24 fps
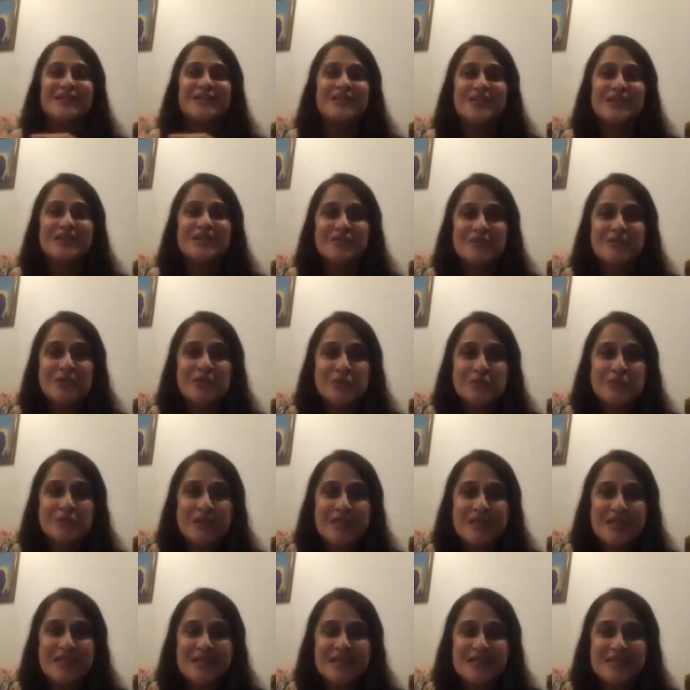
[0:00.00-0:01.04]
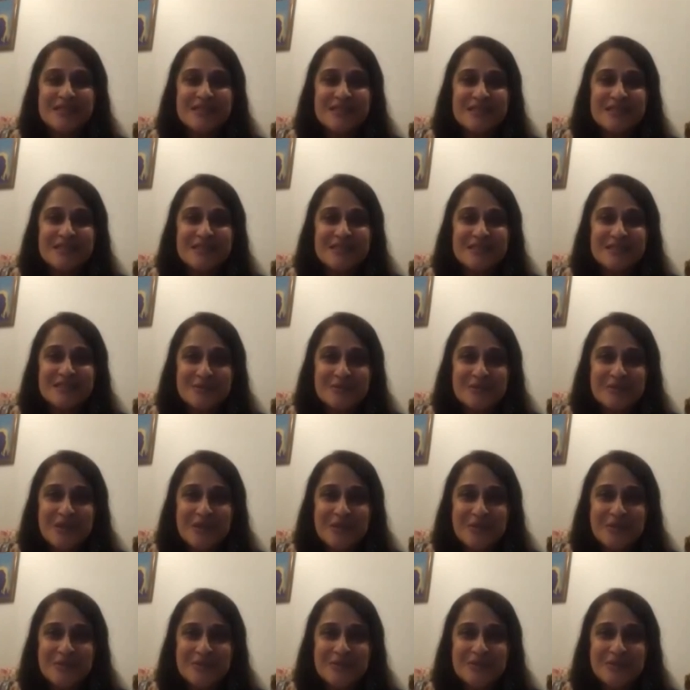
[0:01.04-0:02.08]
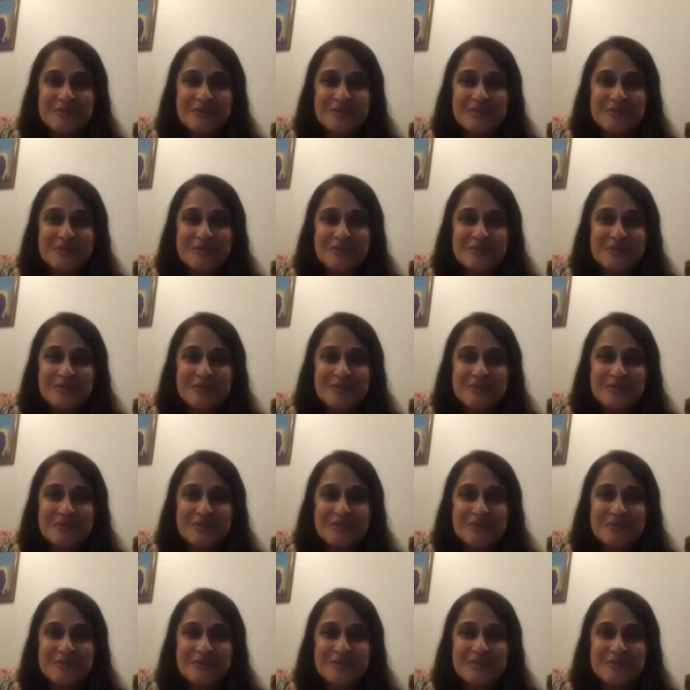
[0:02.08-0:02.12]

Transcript: Can you do one last round?